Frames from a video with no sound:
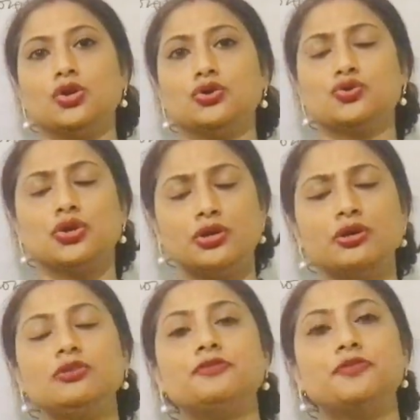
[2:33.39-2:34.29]
So
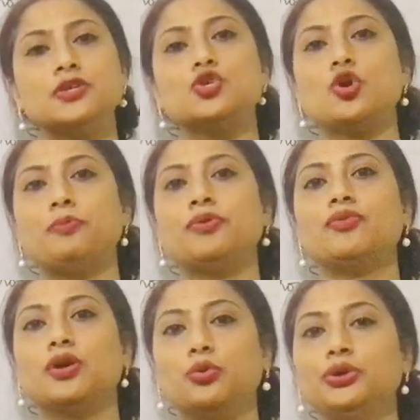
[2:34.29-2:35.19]
here the first topic
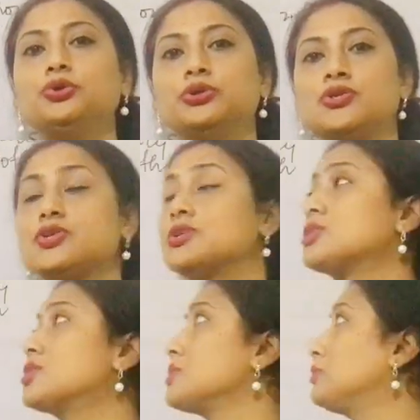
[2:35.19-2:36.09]
we are going to
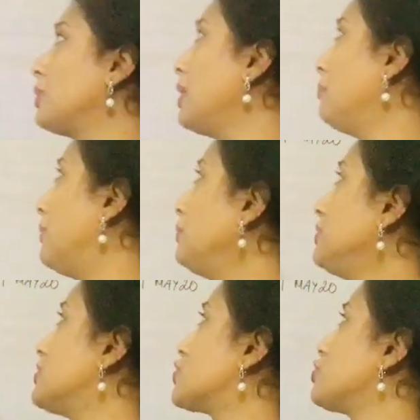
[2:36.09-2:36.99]
discuss about the
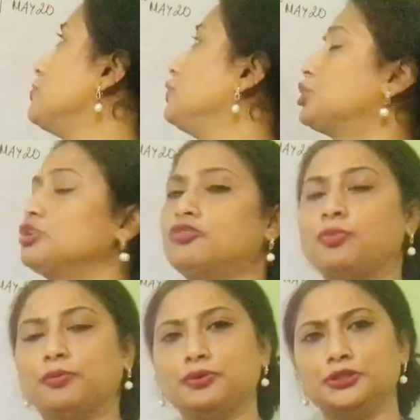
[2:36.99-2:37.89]
distribution of
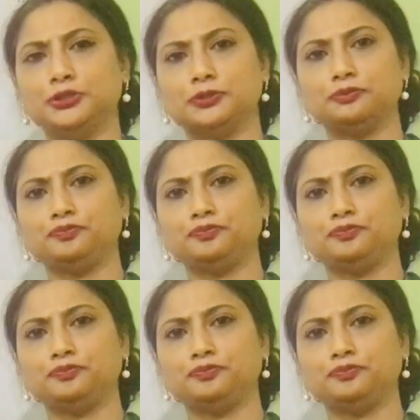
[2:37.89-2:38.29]
population.